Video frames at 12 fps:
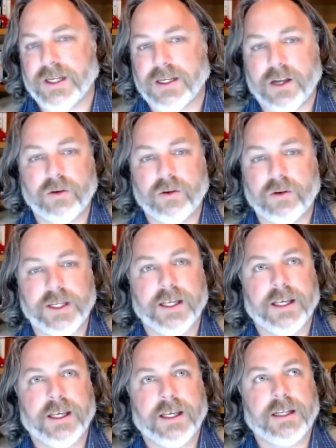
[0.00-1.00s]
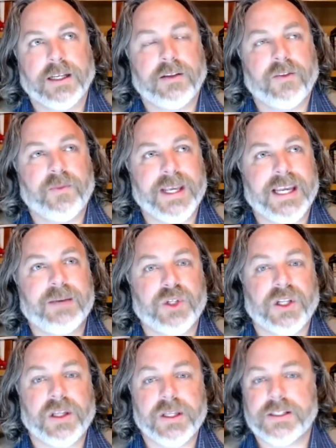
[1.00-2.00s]
Not only being able
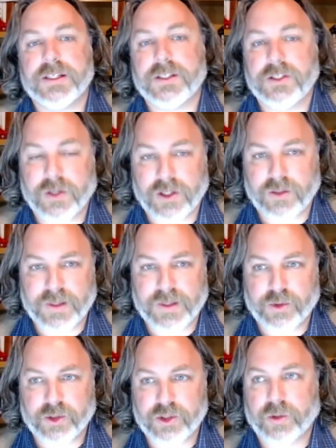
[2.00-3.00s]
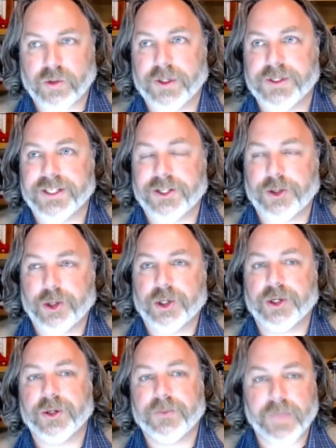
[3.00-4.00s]
to listen to other people's stories and
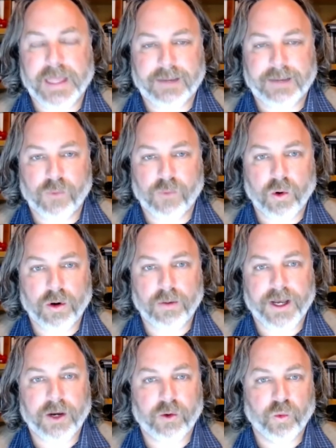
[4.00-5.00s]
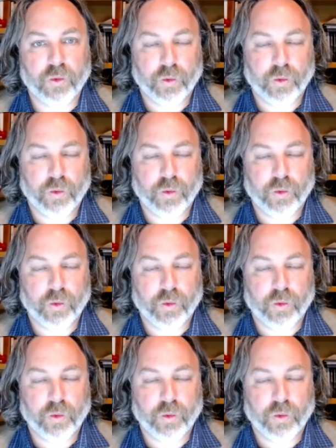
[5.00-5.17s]
learn more about